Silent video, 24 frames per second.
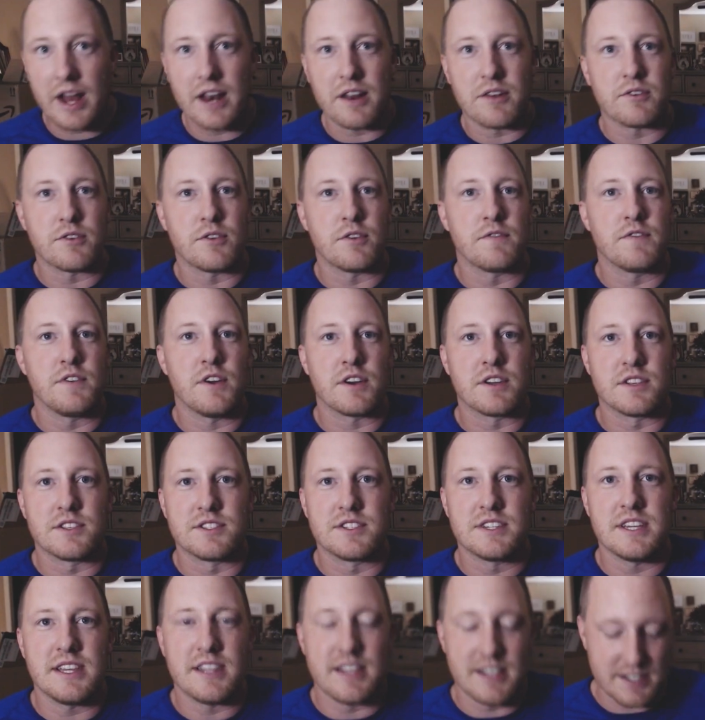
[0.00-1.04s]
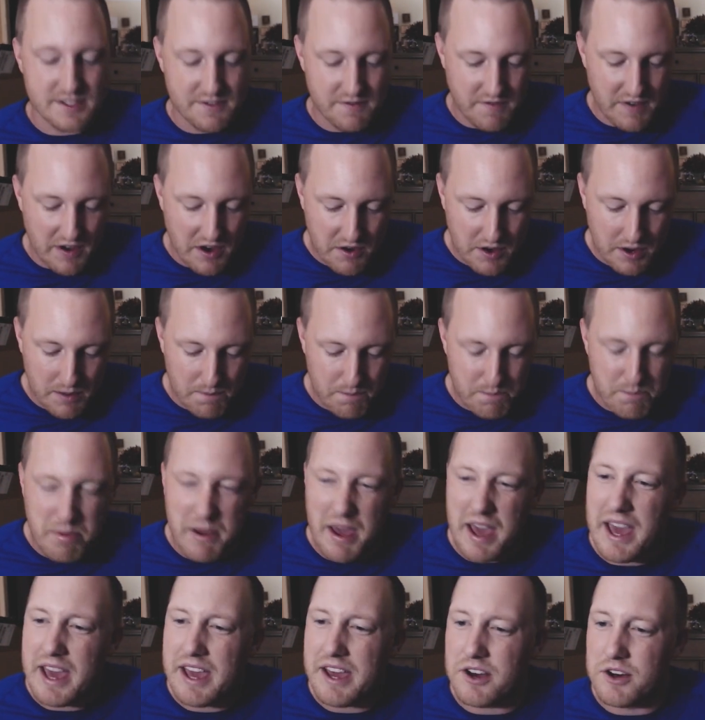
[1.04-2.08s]
I don't know if y'all can see that. It's very
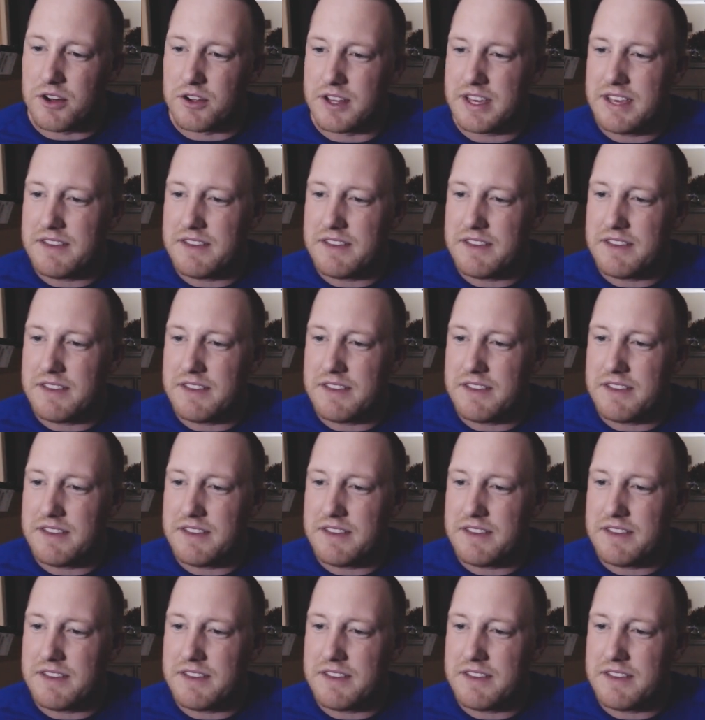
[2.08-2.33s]
pale.